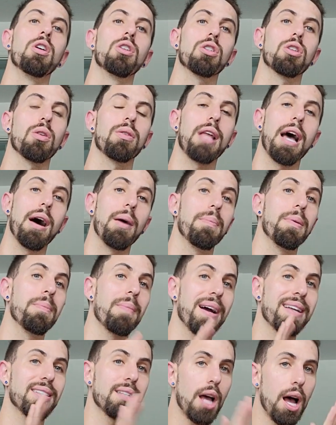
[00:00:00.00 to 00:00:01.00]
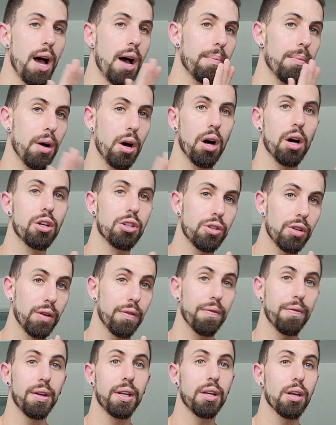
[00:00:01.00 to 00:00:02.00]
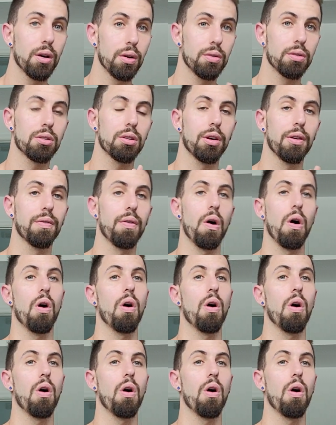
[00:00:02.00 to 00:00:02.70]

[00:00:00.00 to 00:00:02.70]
So that'll be my top 100 videos of